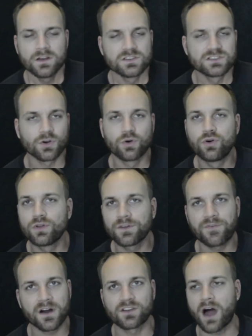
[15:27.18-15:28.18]
So who the
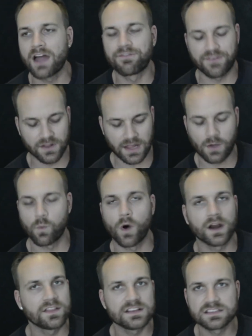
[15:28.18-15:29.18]
f I feel like one
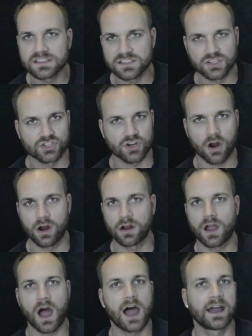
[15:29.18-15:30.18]
of these is the shark.
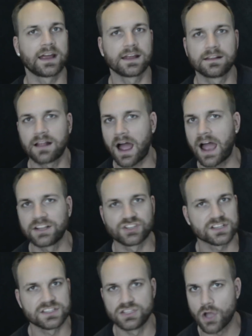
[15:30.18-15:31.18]
I I
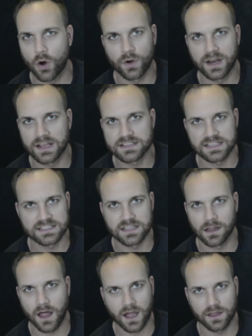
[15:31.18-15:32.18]
just know it is. It's the
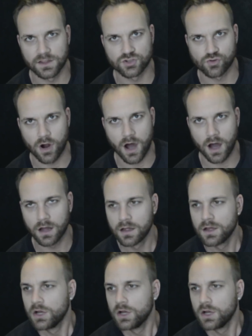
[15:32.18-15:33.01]
luck of the draw.